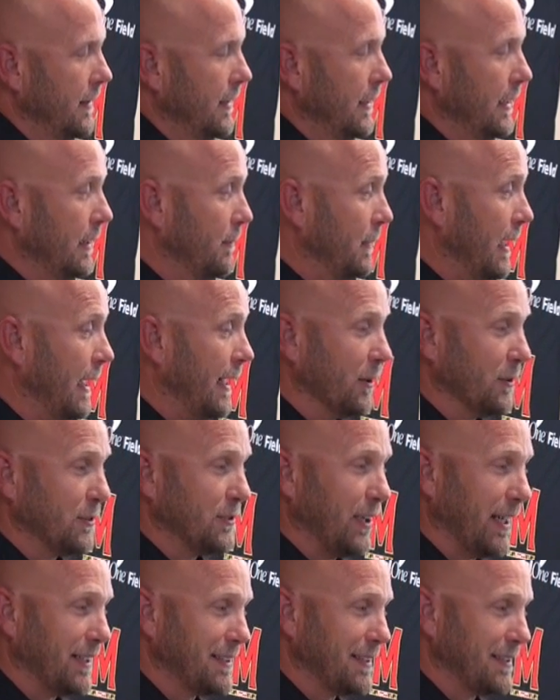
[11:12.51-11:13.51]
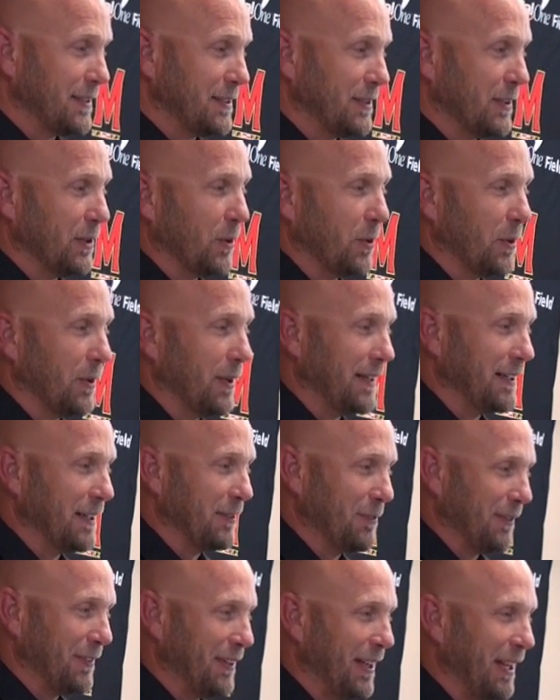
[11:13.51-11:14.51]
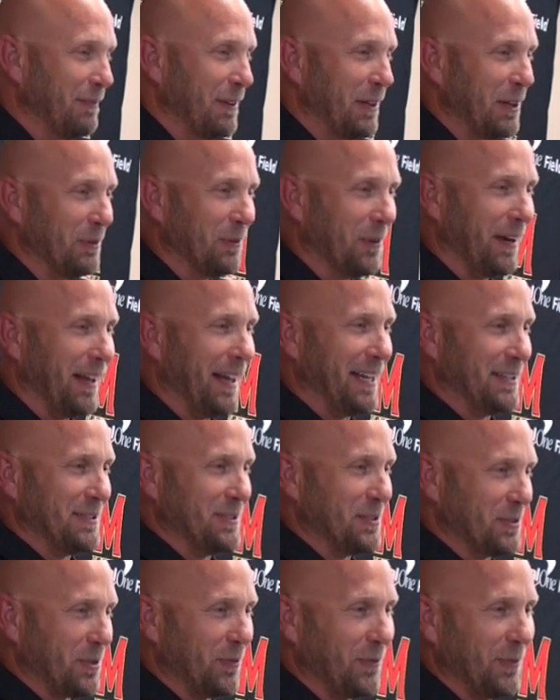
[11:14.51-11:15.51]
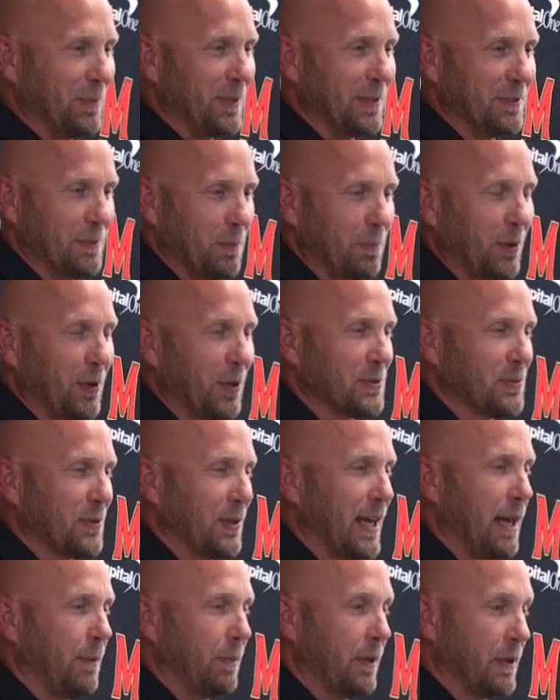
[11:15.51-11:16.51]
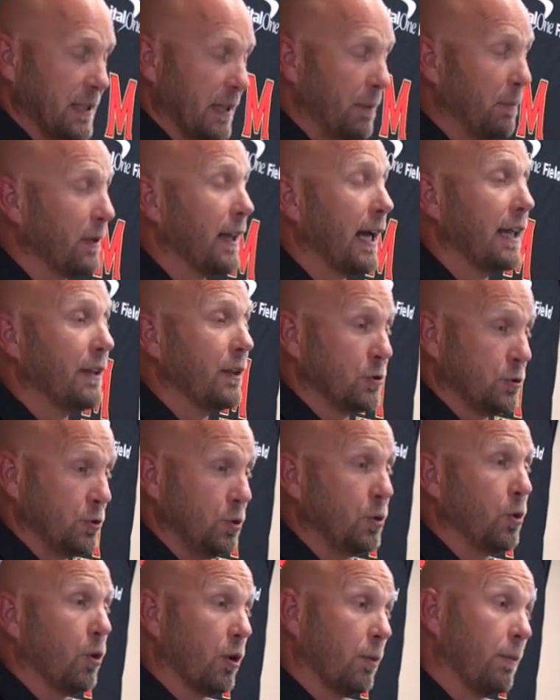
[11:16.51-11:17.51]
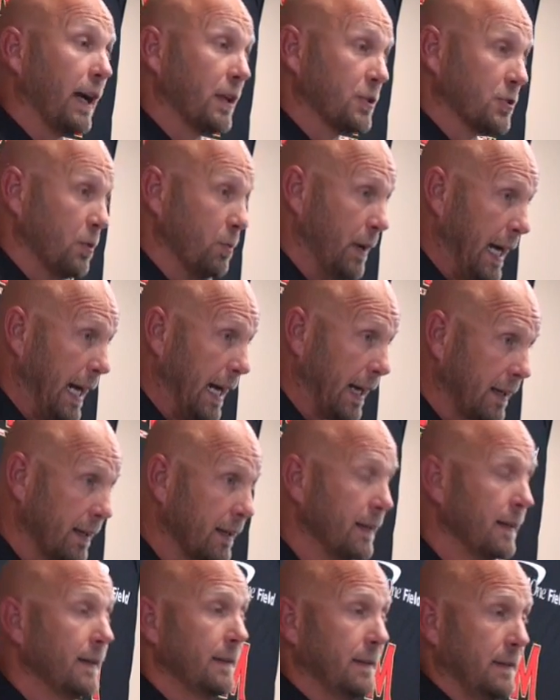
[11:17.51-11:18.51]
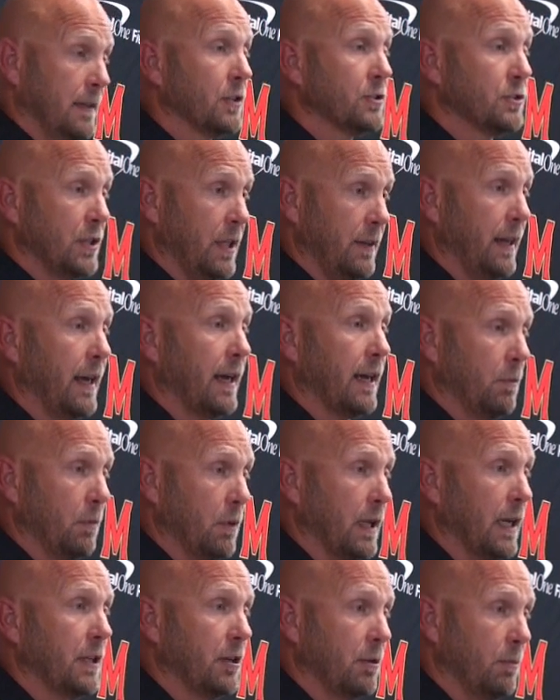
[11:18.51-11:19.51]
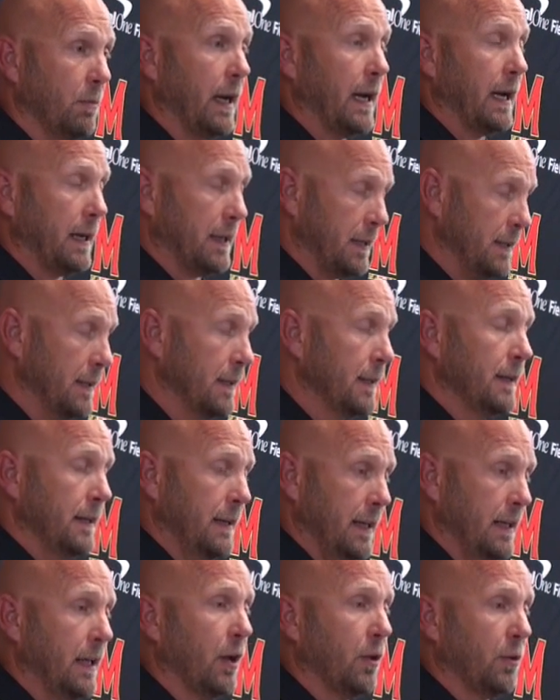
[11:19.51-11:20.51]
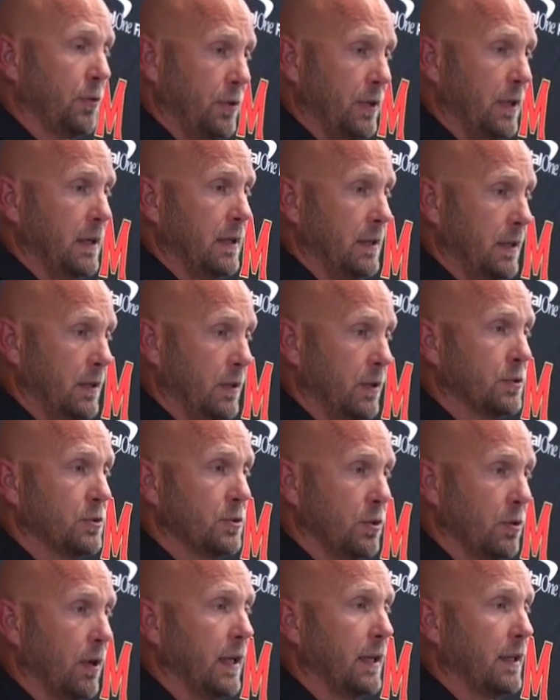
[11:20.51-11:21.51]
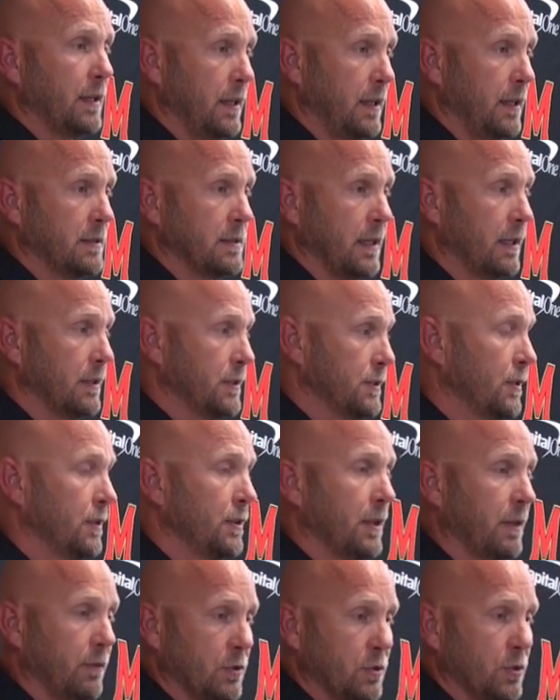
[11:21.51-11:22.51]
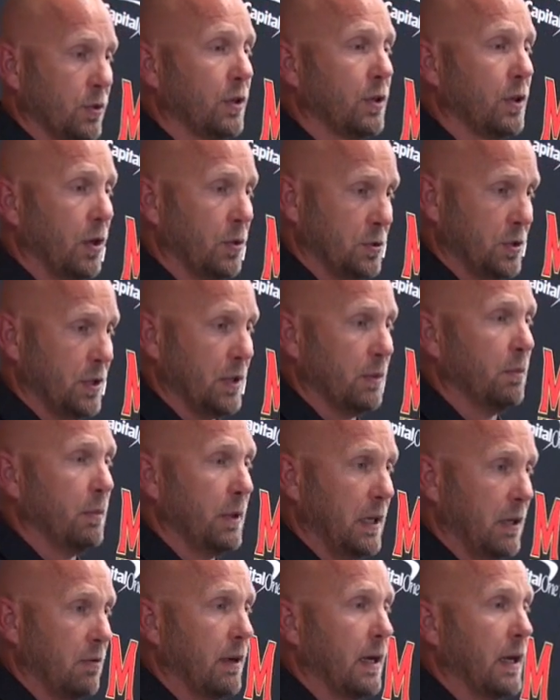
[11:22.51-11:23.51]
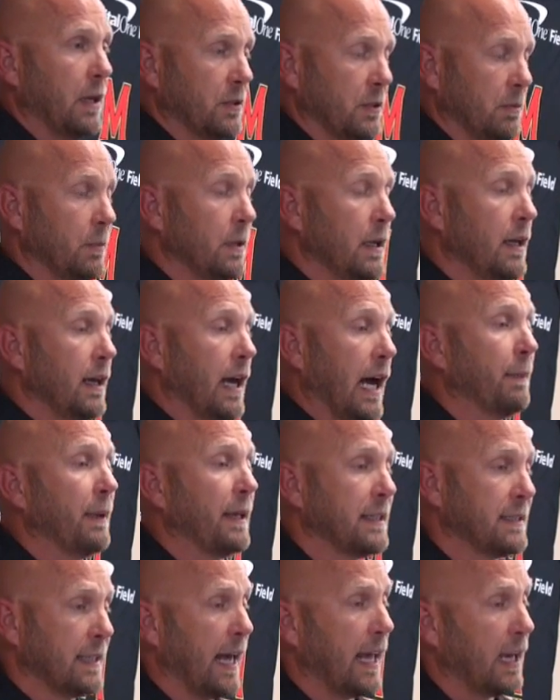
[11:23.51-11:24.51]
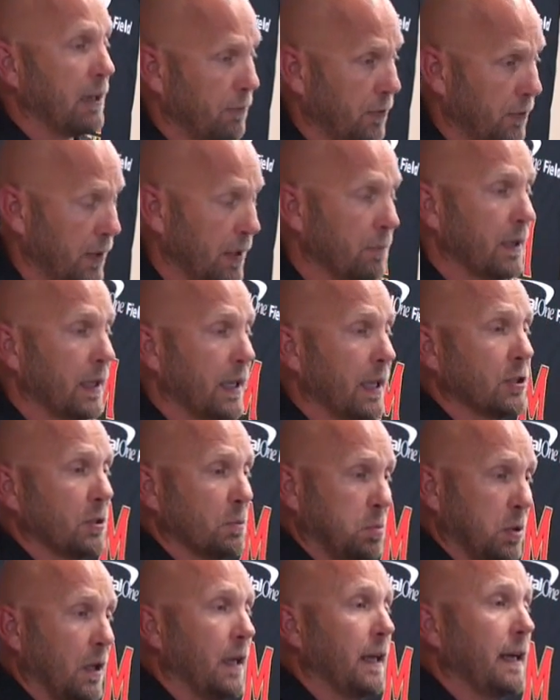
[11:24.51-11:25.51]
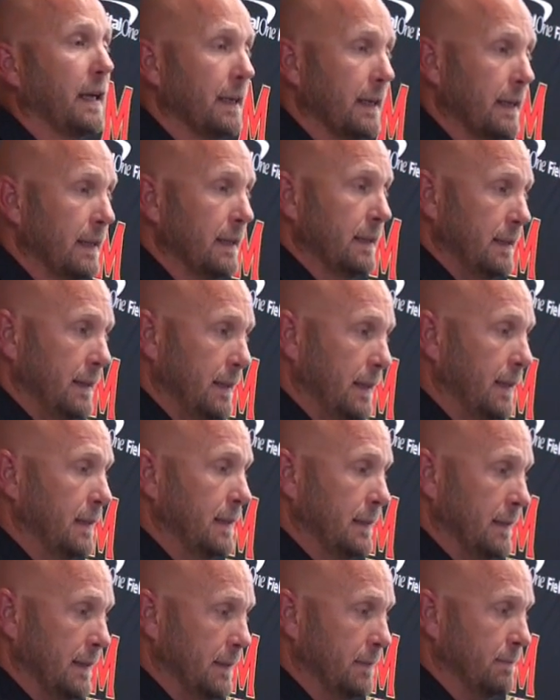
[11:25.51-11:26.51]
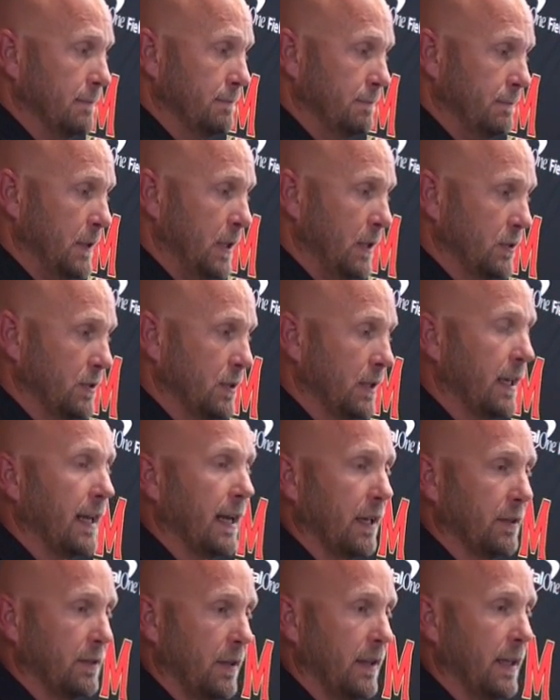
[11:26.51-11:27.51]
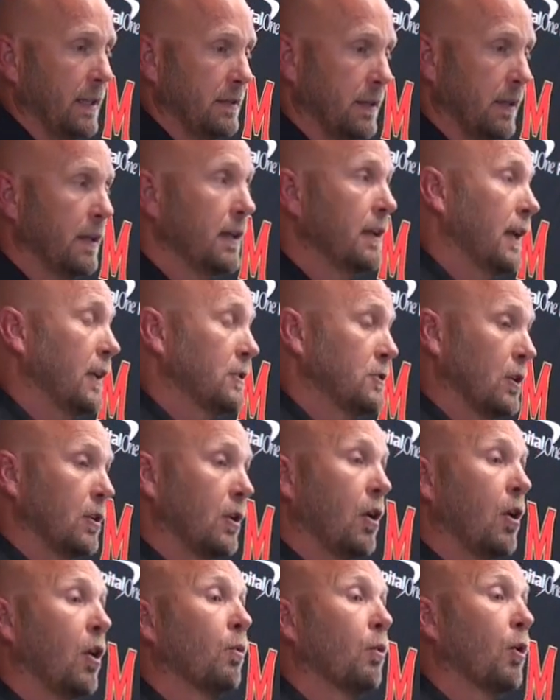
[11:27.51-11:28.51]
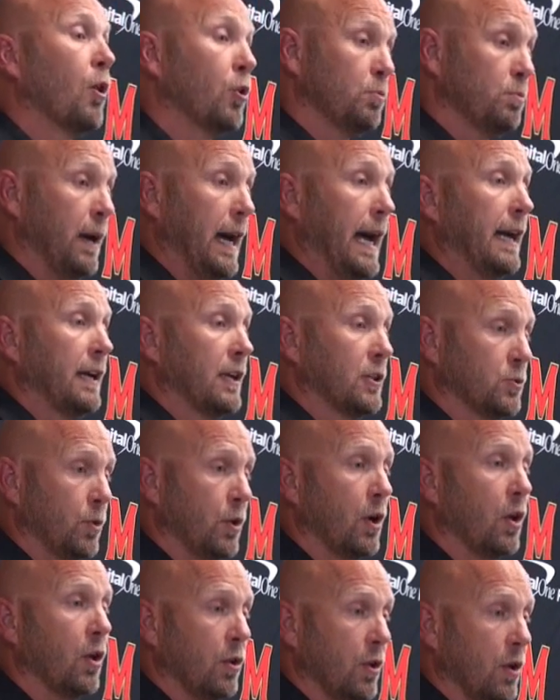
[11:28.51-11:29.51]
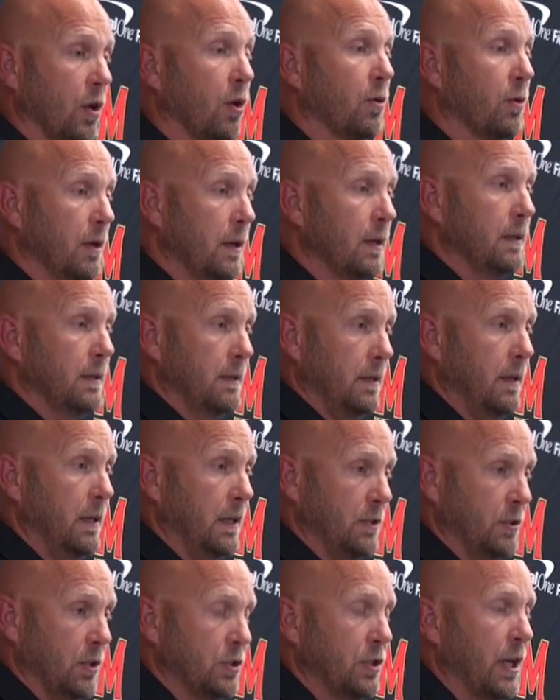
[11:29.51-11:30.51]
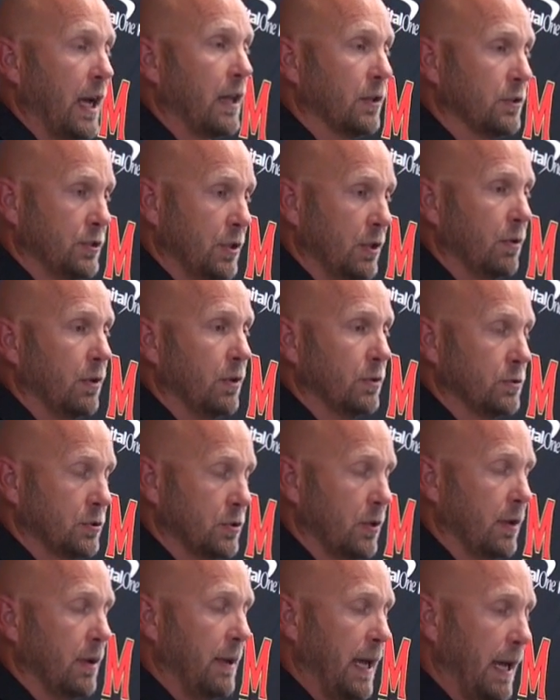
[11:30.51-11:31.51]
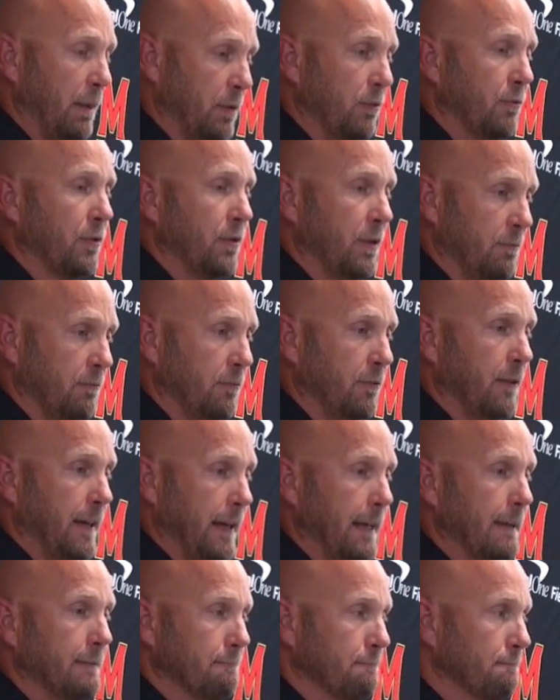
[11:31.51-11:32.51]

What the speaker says: I mean, I know Texas is a whole lot different team than they were last year, so I'm going to give me pause for happiness. I'm glad those two quarterbacks are back. I'll say that. I'm glad they're back and healthy, and they're two great kids, and I certainly have enjoyed coaching them and being around them. I'm excited for them to get to play and, to get out there. That's a long road back, as we all know, and it's a challenging road, so I'm happy for them for that.